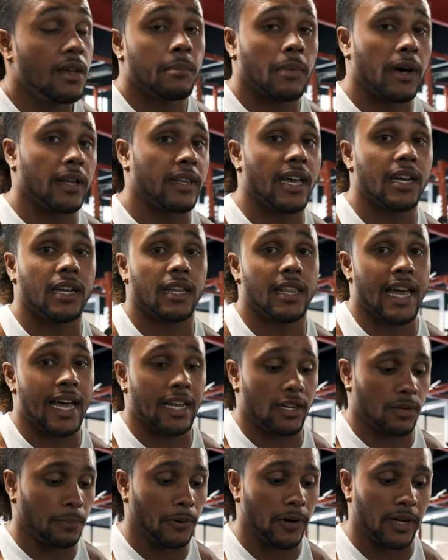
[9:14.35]
By the end of
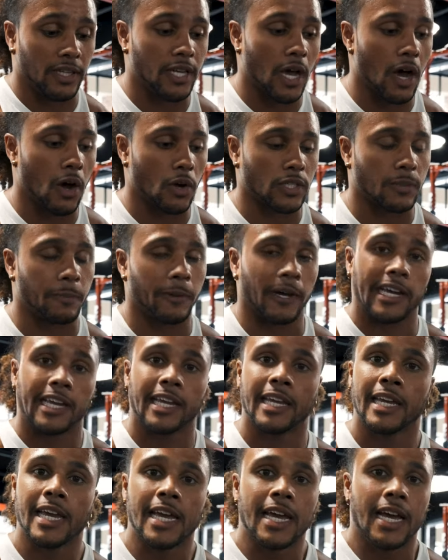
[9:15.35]
that, you're pretty toast. But
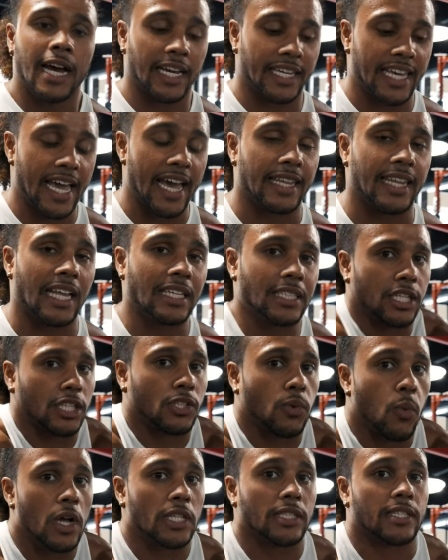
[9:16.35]
again, that's
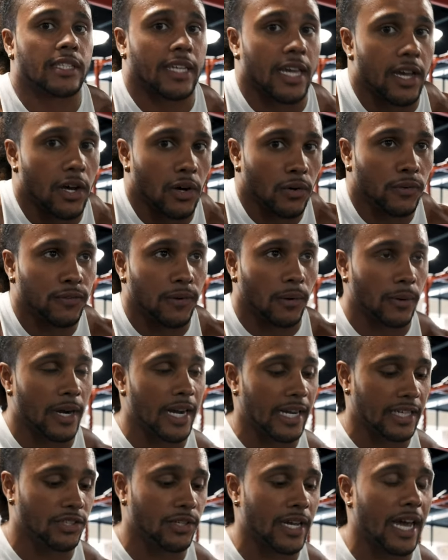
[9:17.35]
just one skill for
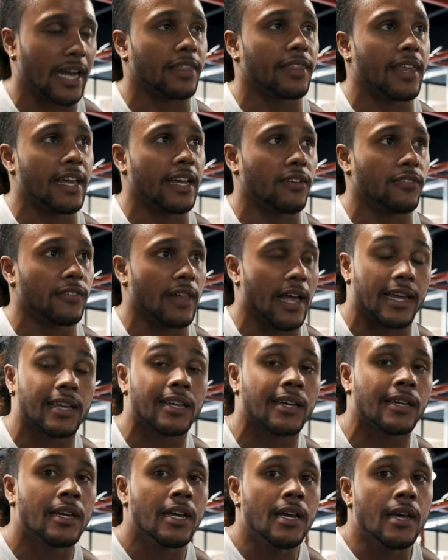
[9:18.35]
rings. You got to think of like
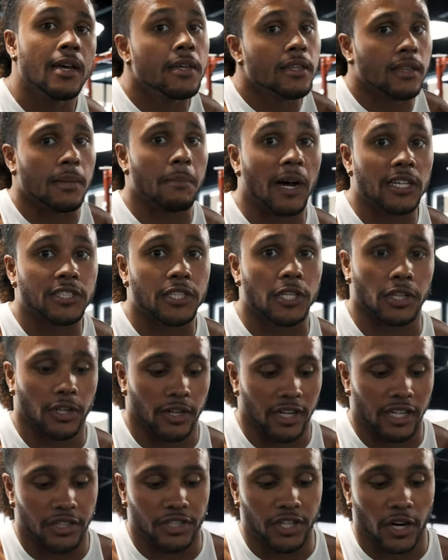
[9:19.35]
the muscular
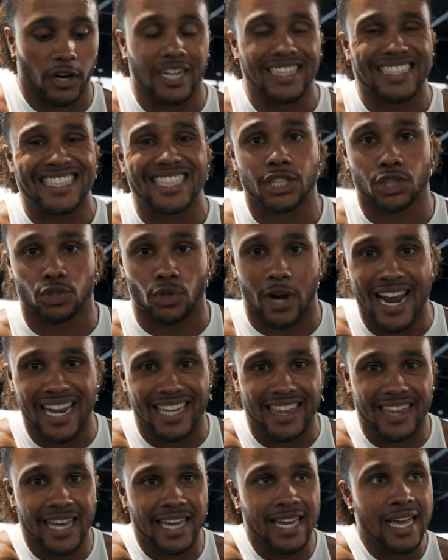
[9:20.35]
endurance,
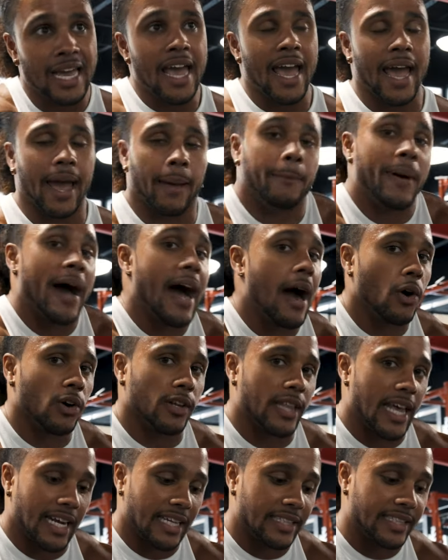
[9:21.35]
strength, and power
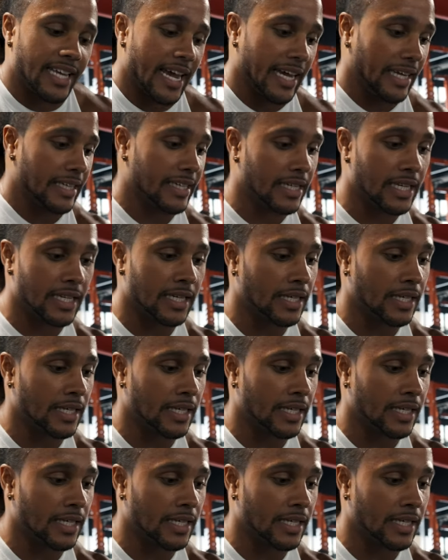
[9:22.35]
that it takes.